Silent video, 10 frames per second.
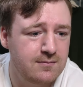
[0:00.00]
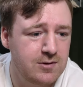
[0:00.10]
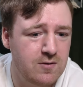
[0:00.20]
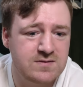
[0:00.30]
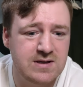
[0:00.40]

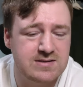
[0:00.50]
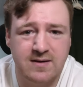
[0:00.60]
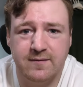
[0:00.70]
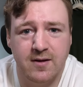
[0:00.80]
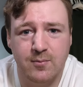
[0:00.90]
UFC and
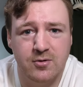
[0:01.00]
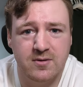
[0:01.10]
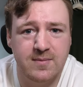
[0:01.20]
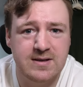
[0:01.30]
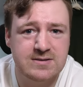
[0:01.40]
stuff a lot more
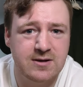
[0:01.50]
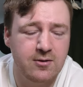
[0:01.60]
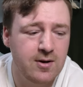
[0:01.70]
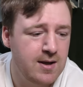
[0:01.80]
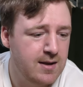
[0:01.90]
than me,
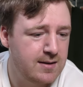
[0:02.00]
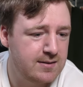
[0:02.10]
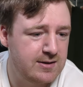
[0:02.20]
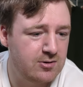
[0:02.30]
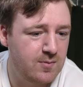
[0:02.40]
so
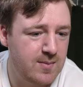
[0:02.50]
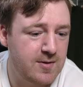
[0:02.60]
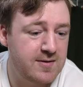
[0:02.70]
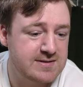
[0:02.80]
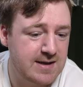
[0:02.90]
he told me
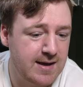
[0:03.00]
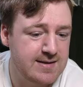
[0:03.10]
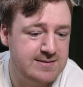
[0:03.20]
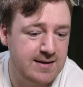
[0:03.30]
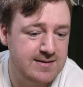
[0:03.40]
about this guy.
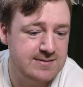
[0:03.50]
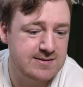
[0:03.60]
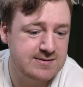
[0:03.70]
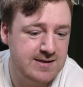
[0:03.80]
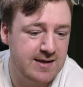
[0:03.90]
He said he's
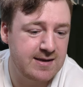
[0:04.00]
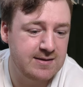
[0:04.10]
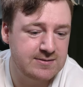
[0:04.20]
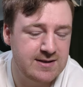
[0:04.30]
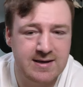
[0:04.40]
sick.
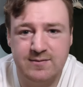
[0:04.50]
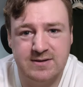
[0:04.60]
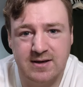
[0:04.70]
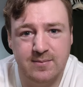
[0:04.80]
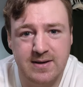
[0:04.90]
He said he
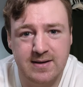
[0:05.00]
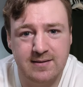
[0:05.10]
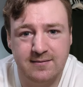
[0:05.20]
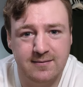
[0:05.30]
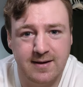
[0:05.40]
was gonna
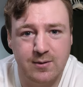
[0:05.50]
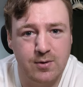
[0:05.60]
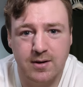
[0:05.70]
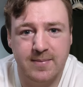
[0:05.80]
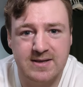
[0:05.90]
be like
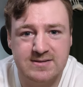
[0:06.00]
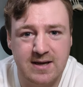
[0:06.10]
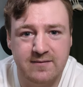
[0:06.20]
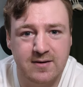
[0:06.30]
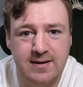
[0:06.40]
one of the best
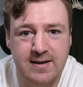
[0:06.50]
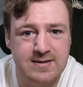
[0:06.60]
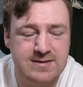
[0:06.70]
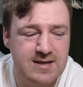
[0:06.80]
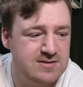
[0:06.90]
ever and he
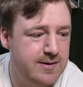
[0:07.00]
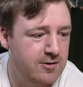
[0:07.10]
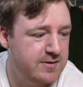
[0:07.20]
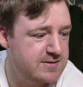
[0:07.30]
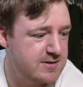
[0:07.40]
just had some
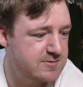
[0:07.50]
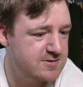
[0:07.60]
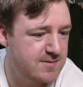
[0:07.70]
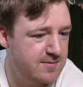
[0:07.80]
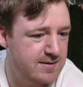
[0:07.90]
health issues or
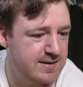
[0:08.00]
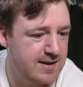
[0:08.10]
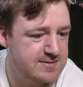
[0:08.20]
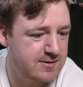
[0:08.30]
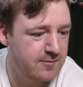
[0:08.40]
something like
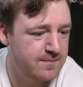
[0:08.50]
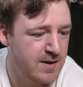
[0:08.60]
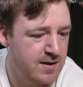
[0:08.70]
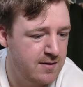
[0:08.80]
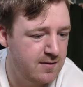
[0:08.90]
that. So
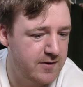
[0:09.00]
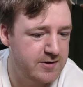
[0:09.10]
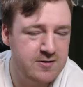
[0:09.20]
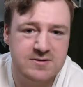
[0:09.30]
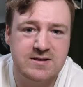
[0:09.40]

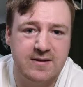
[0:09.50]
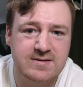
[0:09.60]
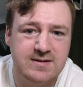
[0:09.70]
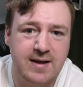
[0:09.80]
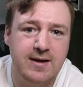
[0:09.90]
very curious to check
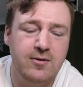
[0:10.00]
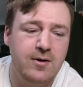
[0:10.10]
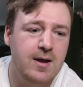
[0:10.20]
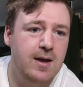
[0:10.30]
this guy out.